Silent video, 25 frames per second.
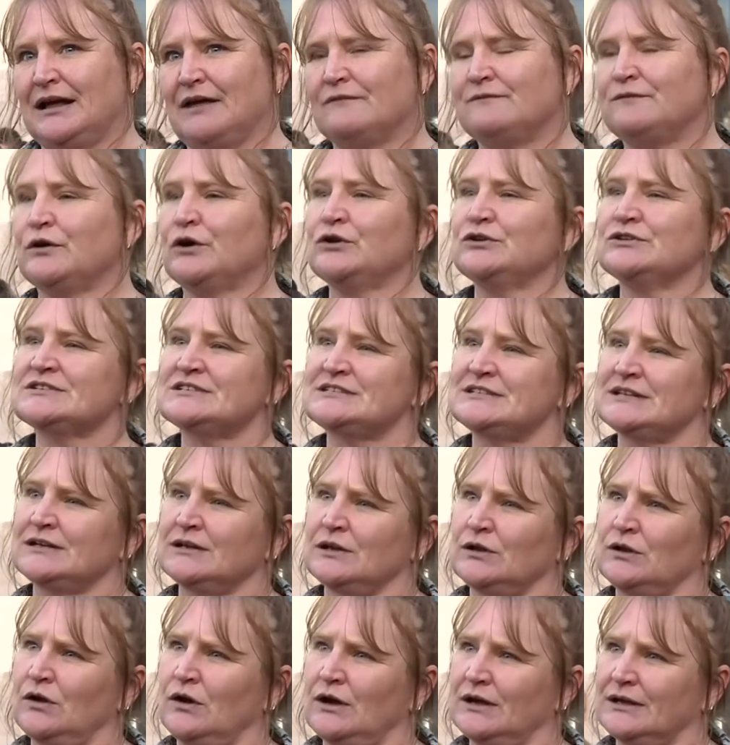voters
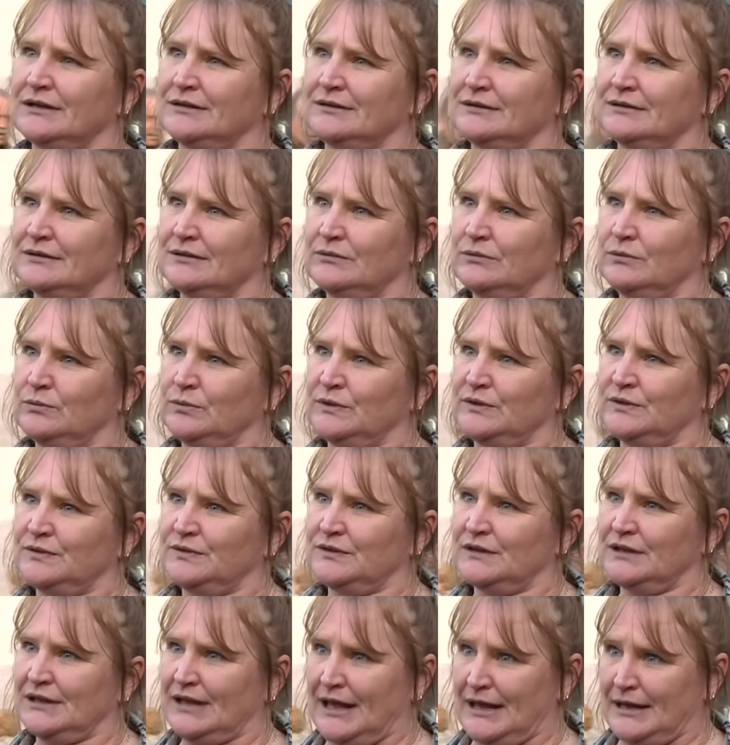didn't like it with
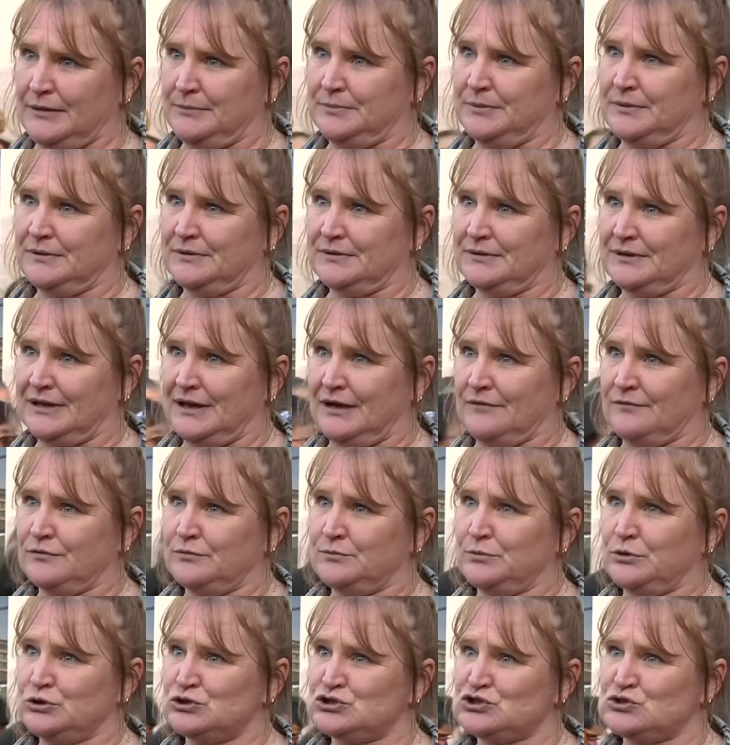the Labor
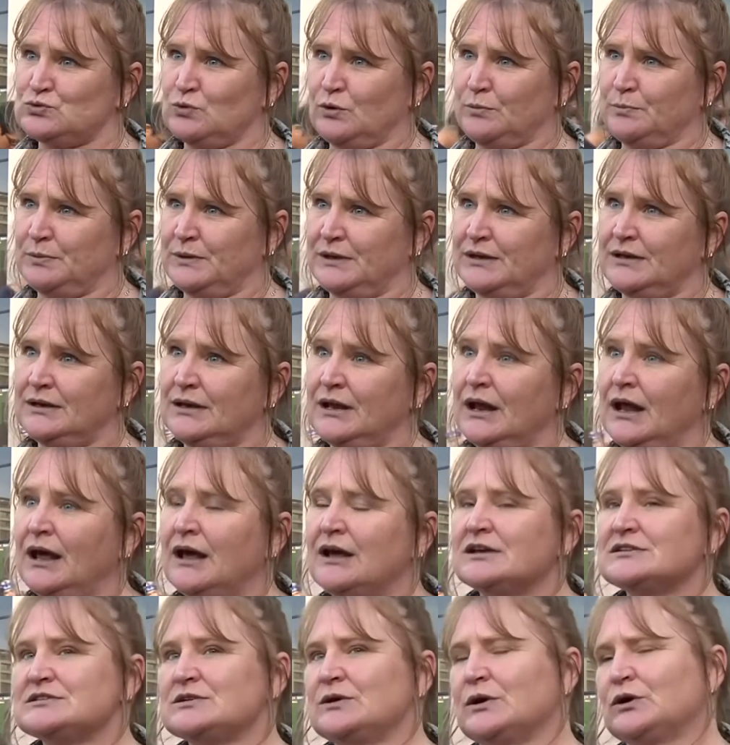government swapping,
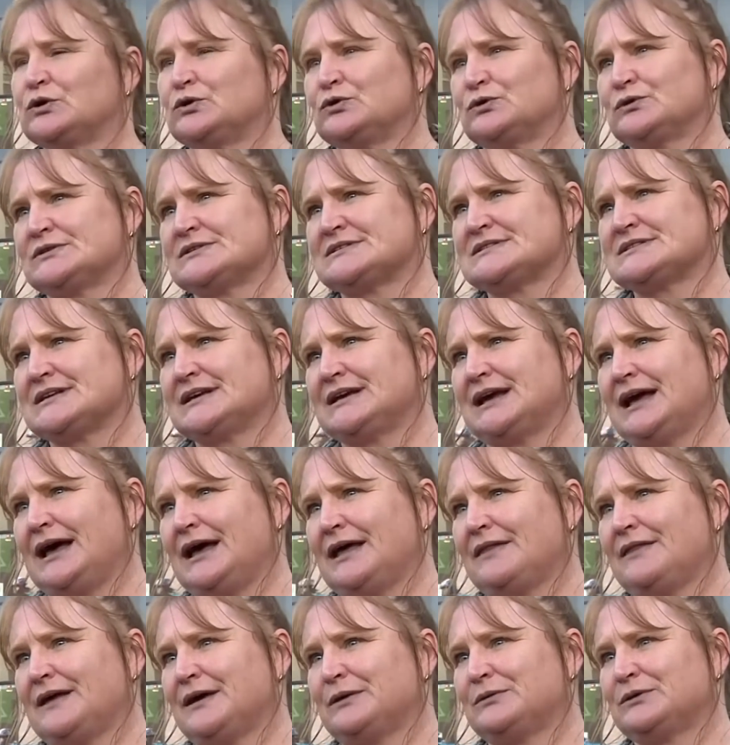so I couldn't see
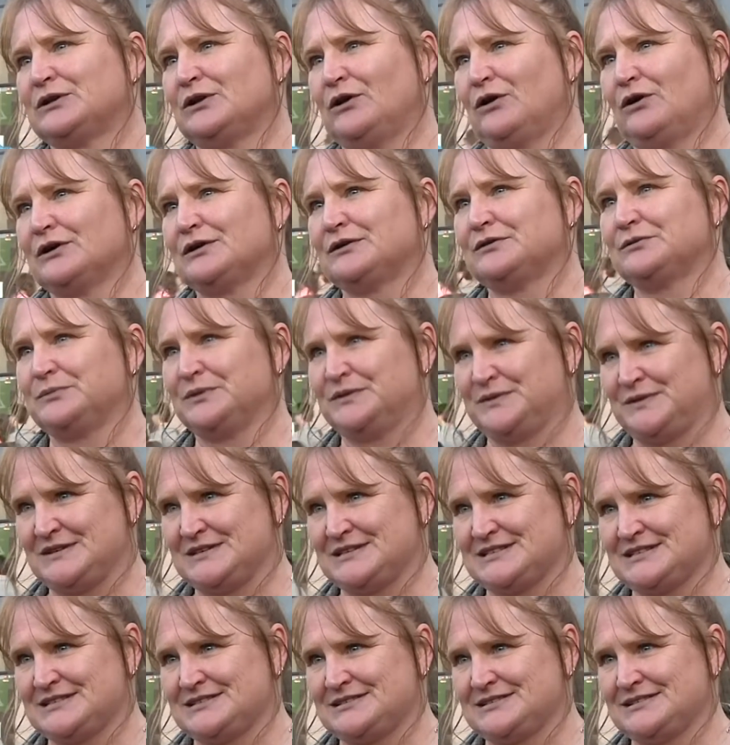how they would like it
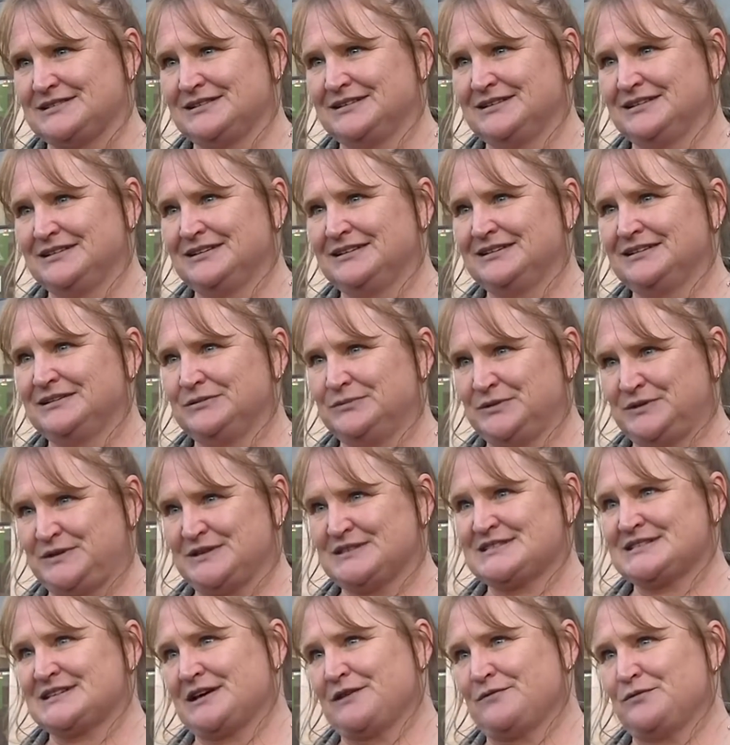with
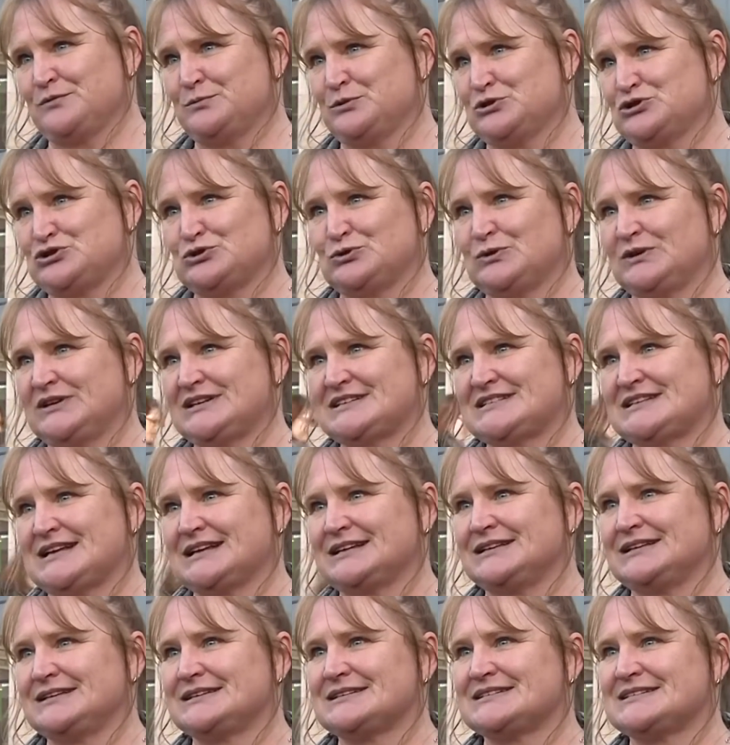this government doing
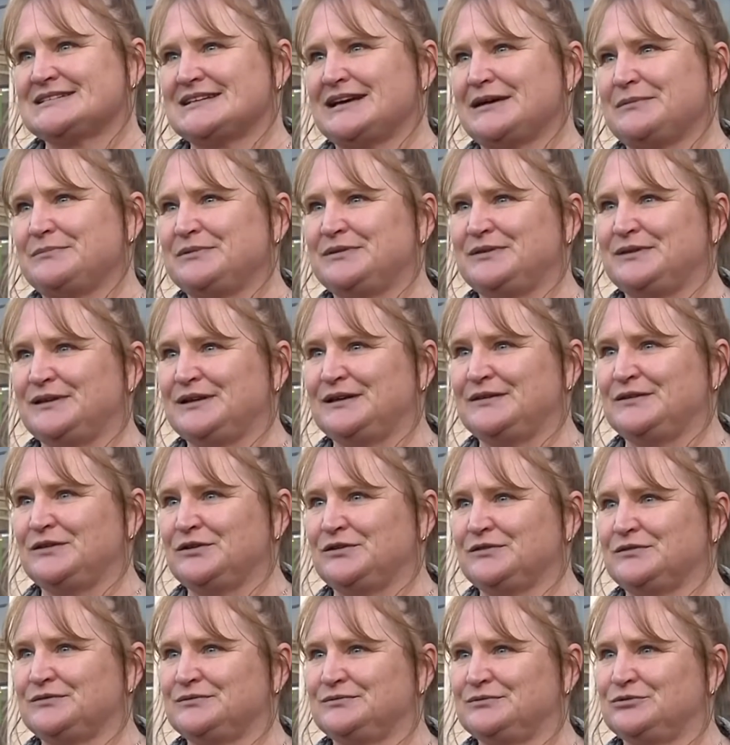exactly the same thing
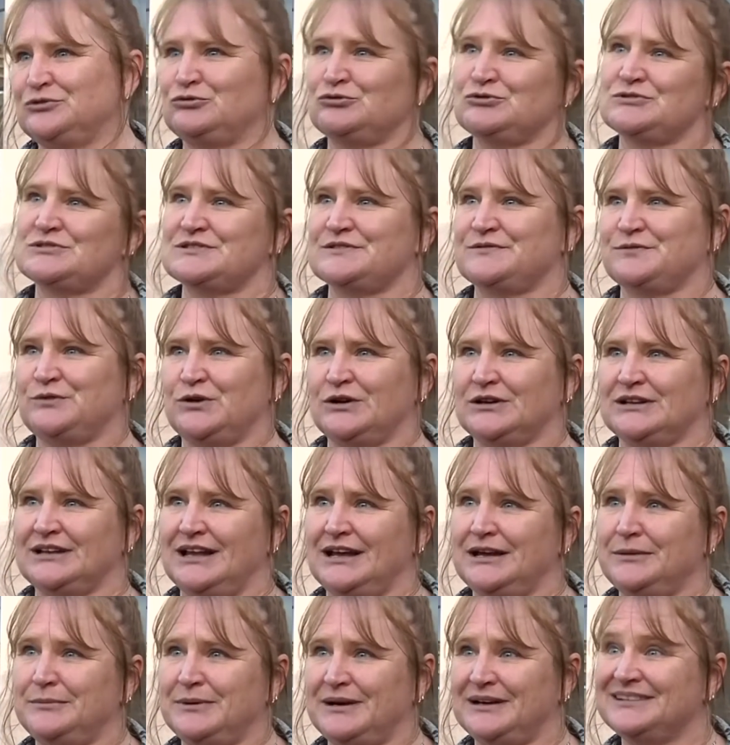that crucified
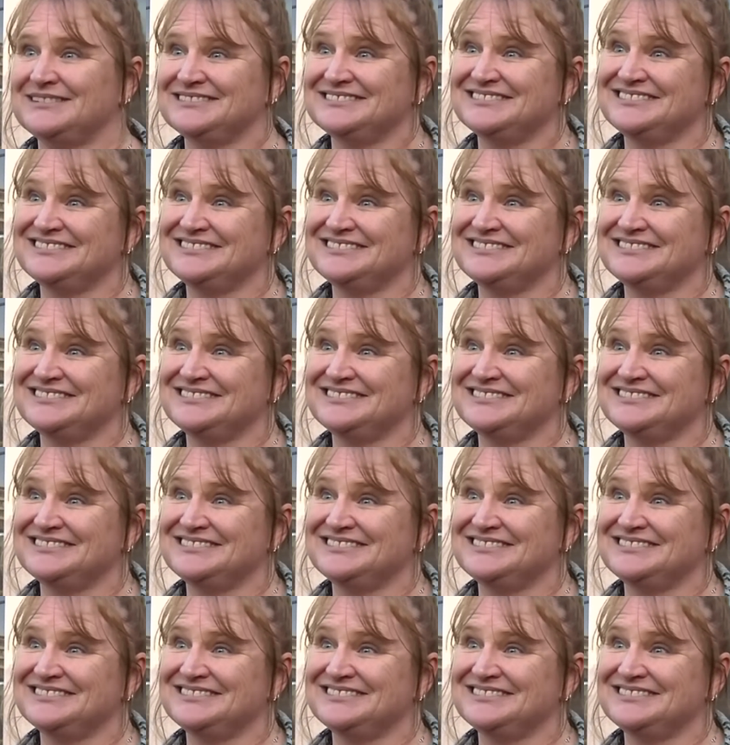Labor.